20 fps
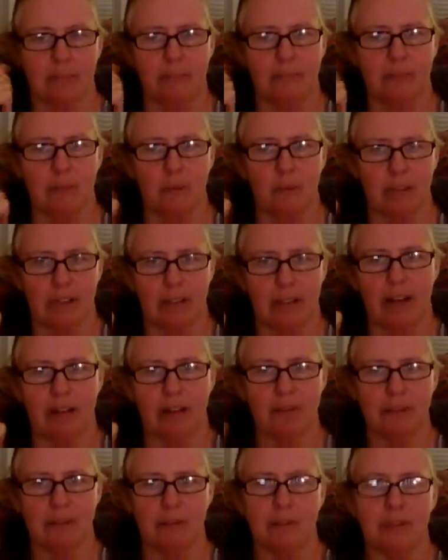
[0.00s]
What a lot of
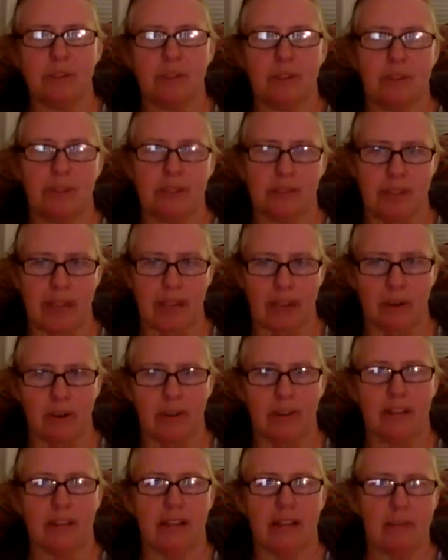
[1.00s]
people do is they go
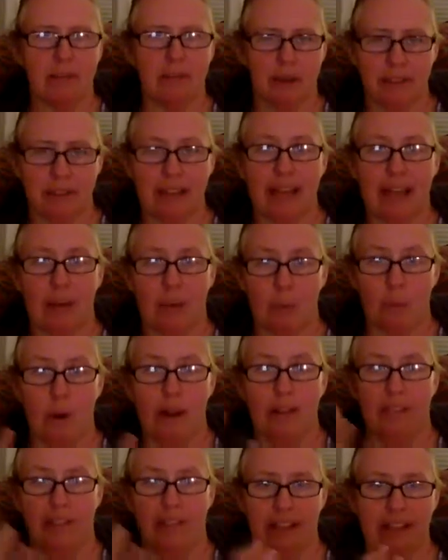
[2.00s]
to the library, they get
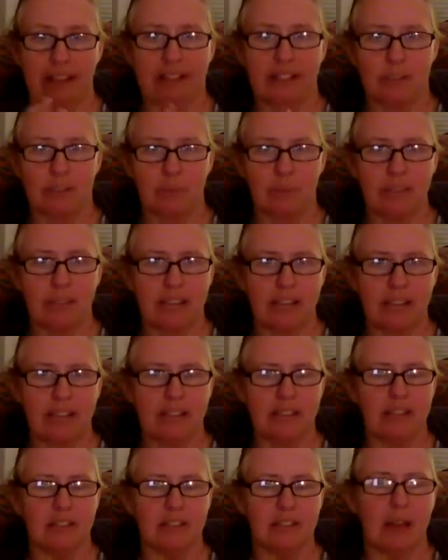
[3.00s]
one thing that's related
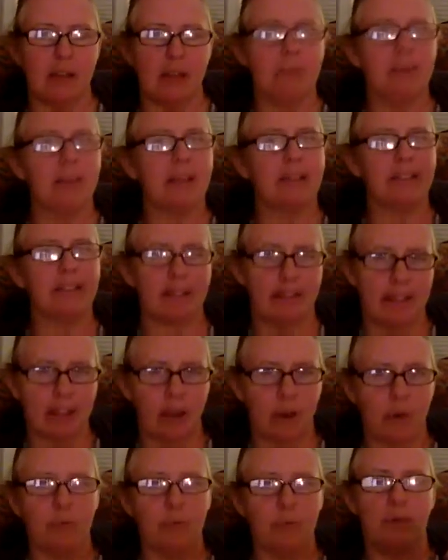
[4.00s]
to their topic, and then they
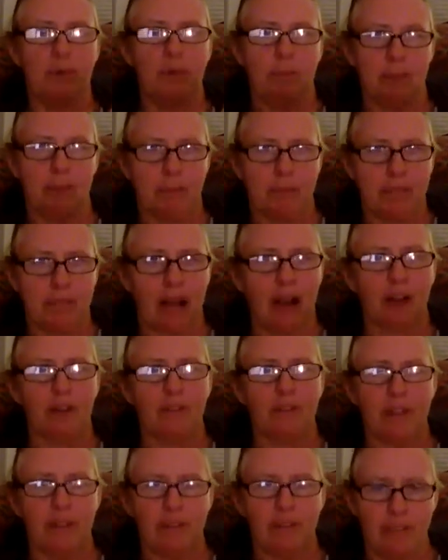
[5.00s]
go through the
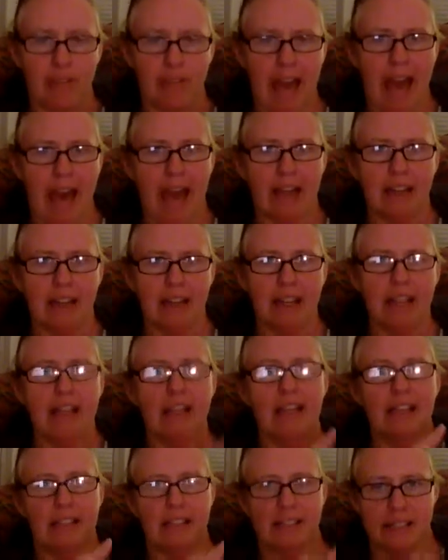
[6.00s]
bibliography of that
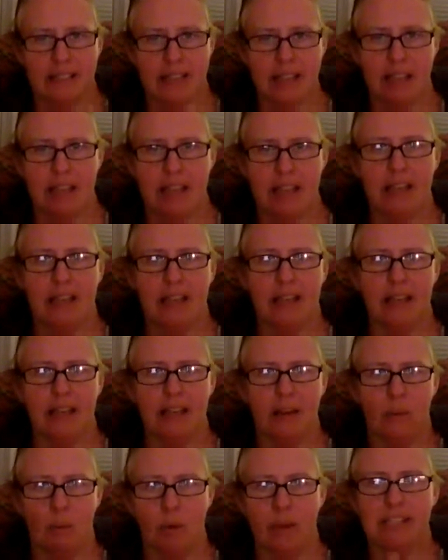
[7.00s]
to see
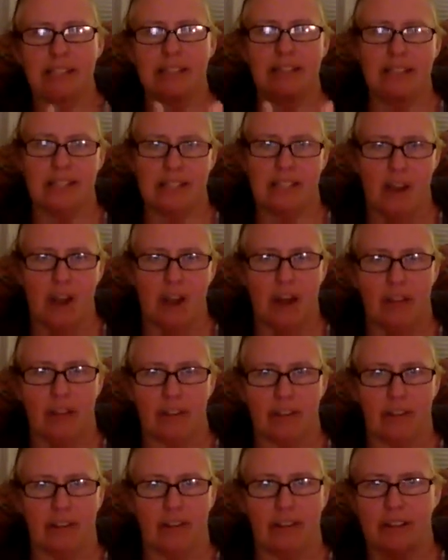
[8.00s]
what did this
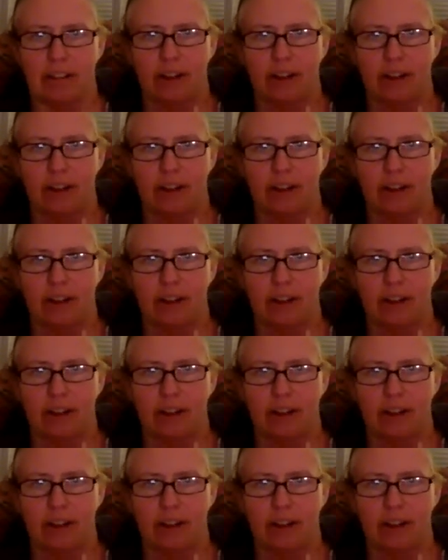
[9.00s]
author